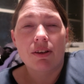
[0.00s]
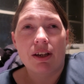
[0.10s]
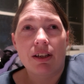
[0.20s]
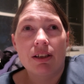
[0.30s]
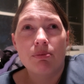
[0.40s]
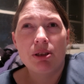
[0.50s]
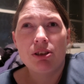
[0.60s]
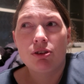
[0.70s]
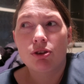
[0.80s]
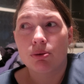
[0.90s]
They had
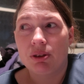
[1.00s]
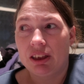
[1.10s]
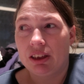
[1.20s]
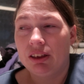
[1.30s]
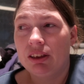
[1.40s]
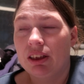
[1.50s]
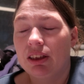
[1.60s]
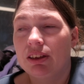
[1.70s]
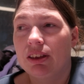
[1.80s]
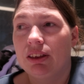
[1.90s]
been doing it
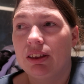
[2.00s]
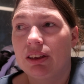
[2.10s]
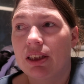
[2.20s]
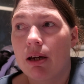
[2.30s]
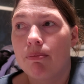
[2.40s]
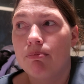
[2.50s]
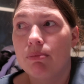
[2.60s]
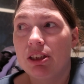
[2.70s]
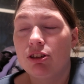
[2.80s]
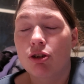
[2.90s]
since
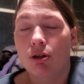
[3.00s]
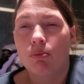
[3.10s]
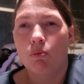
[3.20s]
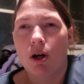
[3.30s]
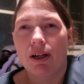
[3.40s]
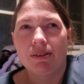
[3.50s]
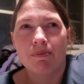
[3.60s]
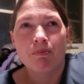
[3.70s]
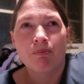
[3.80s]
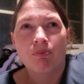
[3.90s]
midterm
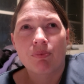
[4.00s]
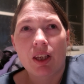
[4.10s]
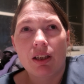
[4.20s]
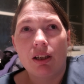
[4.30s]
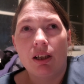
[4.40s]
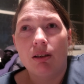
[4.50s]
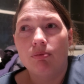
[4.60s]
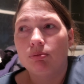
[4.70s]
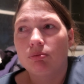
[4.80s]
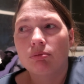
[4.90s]
one.
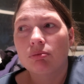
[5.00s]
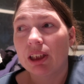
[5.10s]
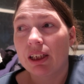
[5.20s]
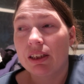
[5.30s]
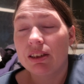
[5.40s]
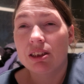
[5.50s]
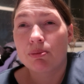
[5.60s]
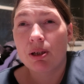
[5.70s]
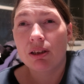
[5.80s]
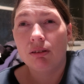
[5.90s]
Um, they, he'd
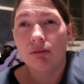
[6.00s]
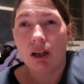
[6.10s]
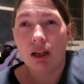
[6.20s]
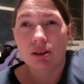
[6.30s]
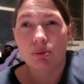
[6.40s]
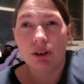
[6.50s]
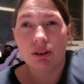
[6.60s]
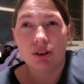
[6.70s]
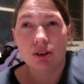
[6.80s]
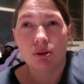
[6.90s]
spent the last
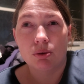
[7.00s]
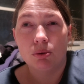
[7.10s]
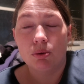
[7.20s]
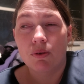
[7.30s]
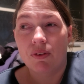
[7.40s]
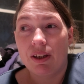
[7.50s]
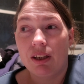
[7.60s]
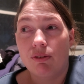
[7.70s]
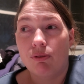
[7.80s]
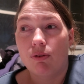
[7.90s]
week of school
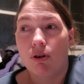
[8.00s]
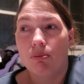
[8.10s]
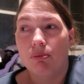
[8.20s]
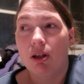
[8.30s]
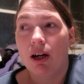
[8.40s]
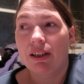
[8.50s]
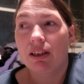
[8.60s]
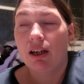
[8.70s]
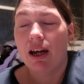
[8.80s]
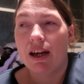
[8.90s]
there from
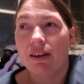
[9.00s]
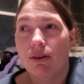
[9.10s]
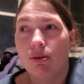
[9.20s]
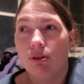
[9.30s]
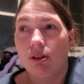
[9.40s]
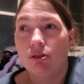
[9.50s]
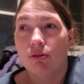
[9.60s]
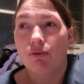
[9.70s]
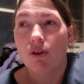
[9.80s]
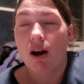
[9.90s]
like eight thirty
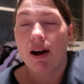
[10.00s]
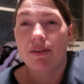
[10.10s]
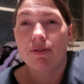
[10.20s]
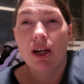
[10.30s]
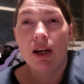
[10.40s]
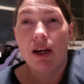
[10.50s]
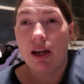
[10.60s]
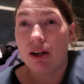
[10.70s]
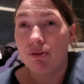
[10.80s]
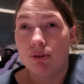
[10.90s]
to five
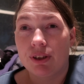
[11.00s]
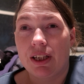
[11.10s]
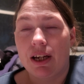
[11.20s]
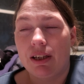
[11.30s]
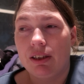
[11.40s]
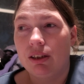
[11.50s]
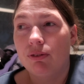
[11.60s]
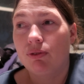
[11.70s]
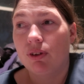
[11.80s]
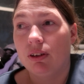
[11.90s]
every day
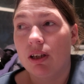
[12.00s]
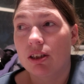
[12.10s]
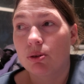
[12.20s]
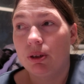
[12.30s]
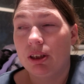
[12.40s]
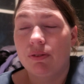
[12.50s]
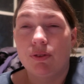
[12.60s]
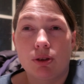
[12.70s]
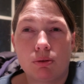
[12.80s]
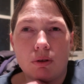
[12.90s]
for the last week of
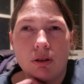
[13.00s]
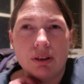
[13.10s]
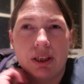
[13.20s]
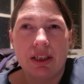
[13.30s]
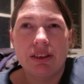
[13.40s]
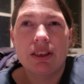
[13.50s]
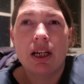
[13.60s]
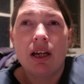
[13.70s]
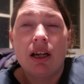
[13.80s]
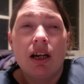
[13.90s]
the school holidays.
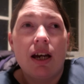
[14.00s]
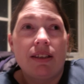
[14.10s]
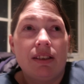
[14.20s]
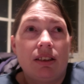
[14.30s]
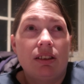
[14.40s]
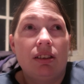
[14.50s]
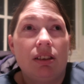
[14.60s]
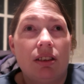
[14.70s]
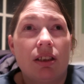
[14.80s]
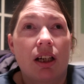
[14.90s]
And then he
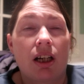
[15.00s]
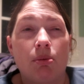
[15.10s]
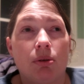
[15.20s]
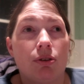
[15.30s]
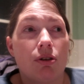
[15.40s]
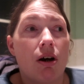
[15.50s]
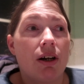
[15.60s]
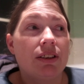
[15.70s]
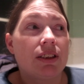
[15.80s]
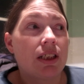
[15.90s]
did a couple of
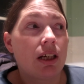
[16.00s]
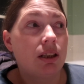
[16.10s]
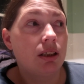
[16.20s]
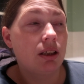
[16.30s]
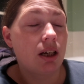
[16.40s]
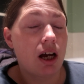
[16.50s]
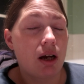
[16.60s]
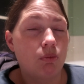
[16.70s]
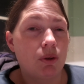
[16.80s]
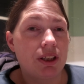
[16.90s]
nights
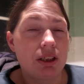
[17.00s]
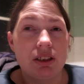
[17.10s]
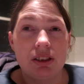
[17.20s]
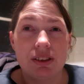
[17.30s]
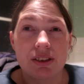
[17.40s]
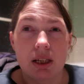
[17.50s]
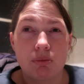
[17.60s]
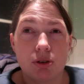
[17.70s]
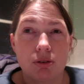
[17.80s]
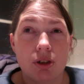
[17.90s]
um, where they did the
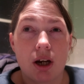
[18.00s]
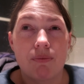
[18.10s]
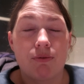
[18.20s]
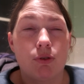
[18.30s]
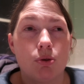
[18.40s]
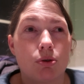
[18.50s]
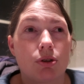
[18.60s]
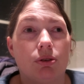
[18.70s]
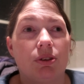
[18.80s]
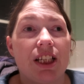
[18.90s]
same sort of time, four
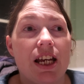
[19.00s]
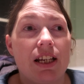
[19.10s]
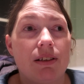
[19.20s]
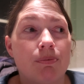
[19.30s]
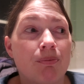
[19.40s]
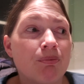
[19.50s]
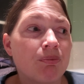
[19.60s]
till ten.